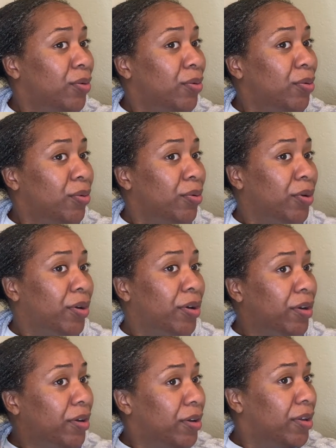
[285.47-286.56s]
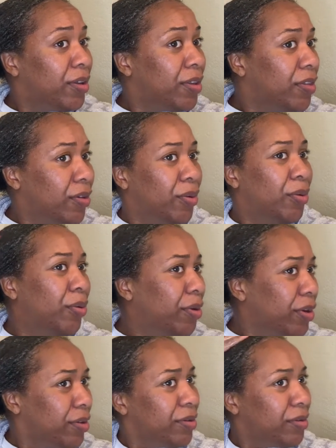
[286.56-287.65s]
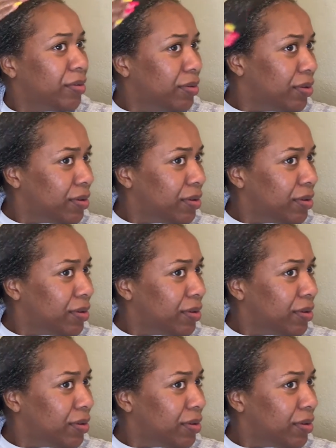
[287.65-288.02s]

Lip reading: or the oil